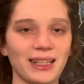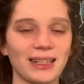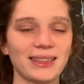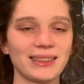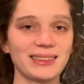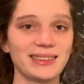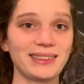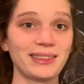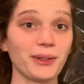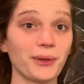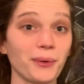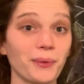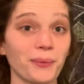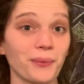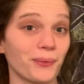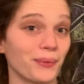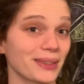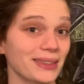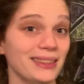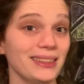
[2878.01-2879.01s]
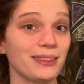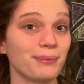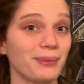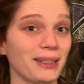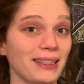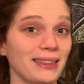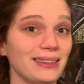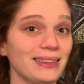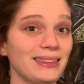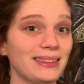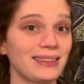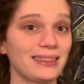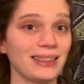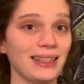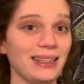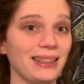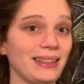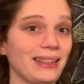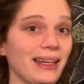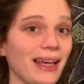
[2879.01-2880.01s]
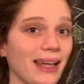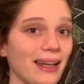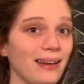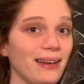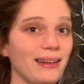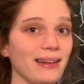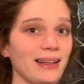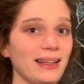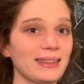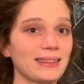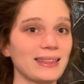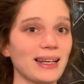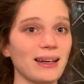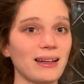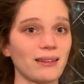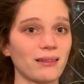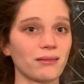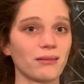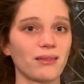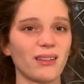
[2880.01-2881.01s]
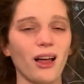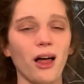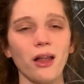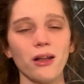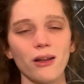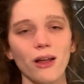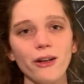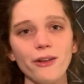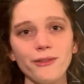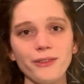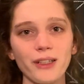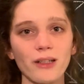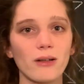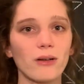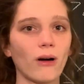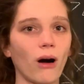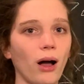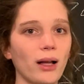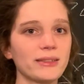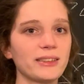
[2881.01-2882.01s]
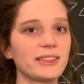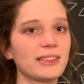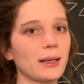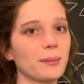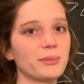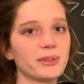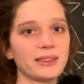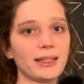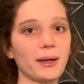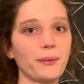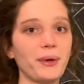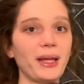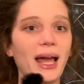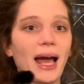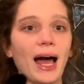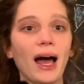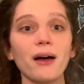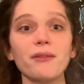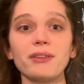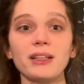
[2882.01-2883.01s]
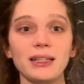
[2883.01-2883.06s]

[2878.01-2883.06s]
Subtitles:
So what this means in the end is that a lot of the concepts that we have in